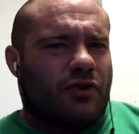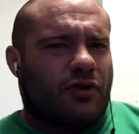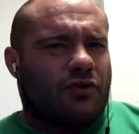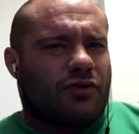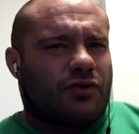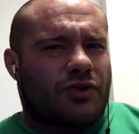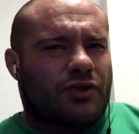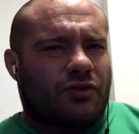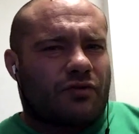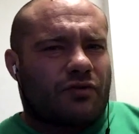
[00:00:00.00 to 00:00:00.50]

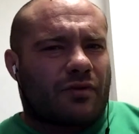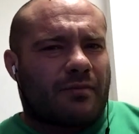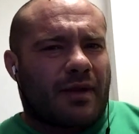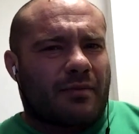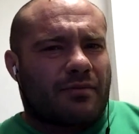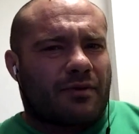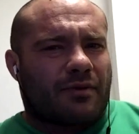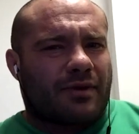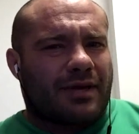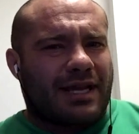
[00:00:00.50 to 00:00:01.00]
I used
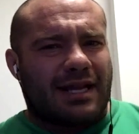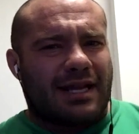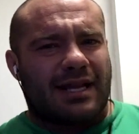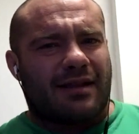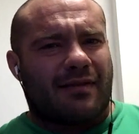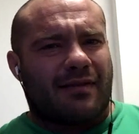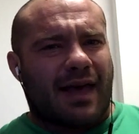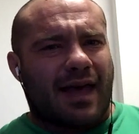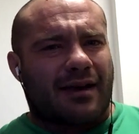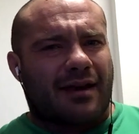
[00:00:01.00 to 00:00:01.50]
to
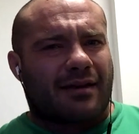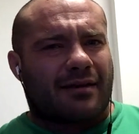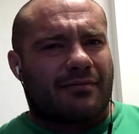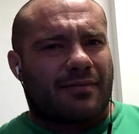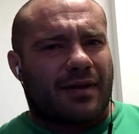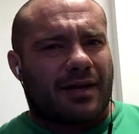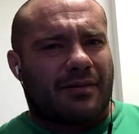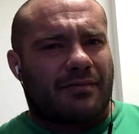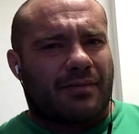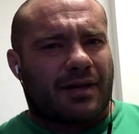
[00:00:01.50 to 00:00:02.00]
remember eating
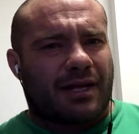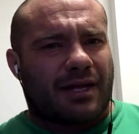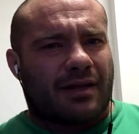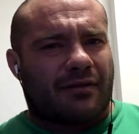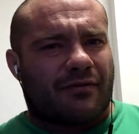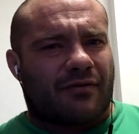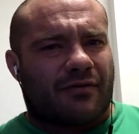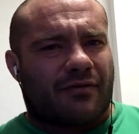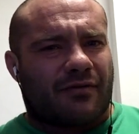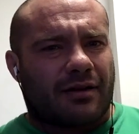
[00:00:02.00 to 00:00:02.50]
that and it
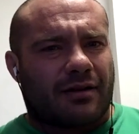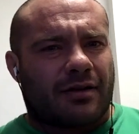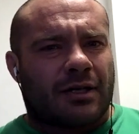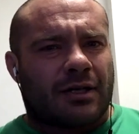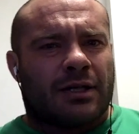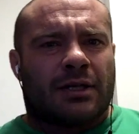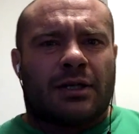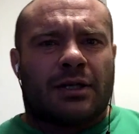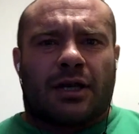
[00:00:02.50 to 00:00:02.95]
being fun.